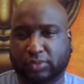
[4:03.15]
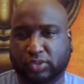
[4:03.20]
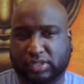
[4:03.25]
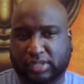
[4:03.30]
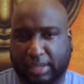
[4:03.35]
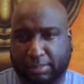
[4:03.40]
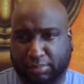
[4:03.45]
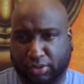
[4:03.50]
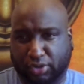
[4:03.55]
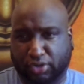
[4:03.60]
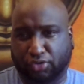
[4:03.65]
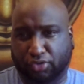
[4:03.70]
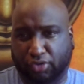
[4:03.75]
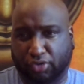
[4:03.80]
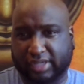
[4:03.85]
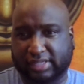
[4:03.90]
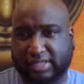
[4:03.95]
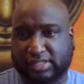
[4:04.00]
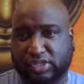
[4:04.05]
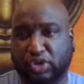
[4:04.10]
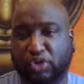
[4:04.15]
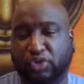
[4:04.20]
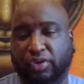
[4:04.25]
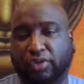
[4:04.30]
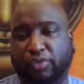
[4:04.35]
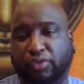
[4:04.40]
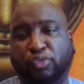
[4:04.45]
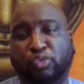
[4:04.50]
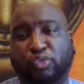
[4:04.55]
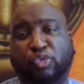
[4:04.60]
type of career,
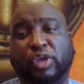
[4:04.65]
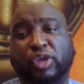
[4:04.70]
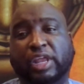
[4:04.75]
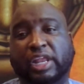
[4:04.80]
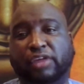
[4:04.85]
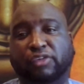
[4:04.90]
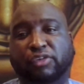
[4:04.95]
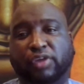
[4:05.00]
really